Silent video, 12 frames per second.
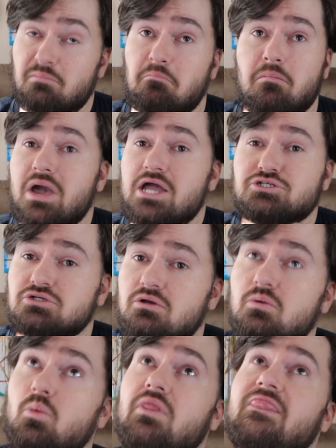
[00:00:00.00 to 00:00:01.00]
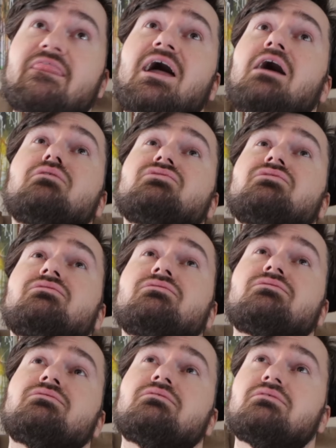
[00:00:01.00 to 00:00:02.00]
magical 1,000.
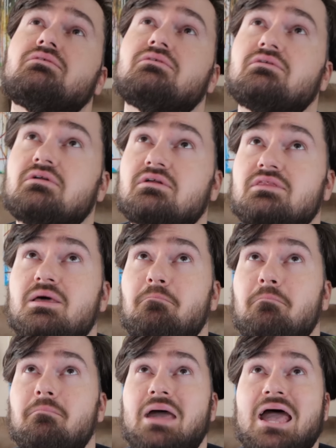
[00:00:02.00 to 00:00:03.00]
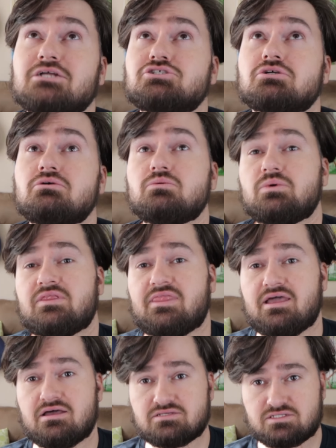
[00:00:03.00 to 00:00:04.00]
That magical
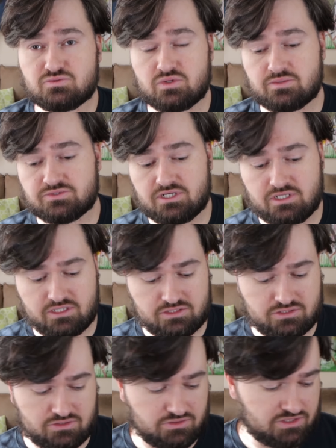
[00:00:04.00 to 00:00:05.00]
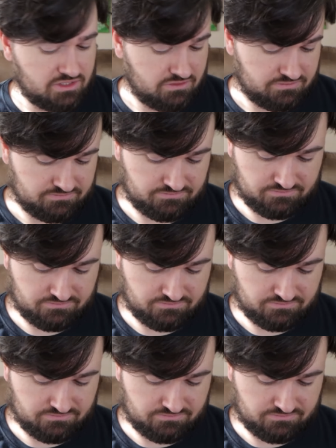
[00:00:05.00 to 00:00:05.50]
1,000 is what I'm trying to get to. So, all